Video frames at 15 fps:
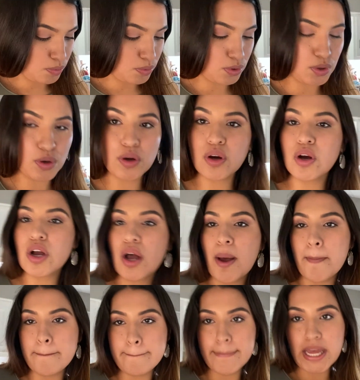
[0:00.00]
we'll
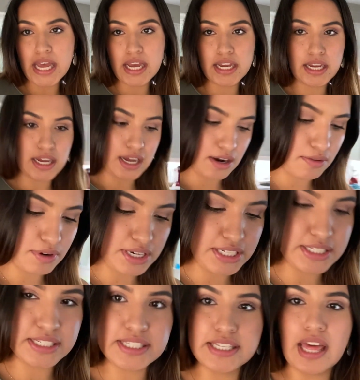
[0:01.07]
come back. I already
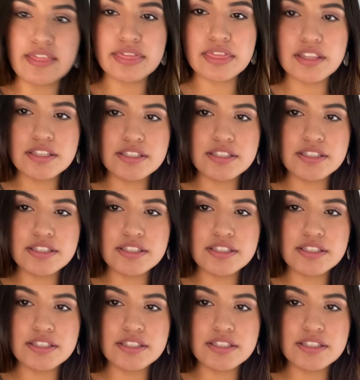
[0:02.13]
set the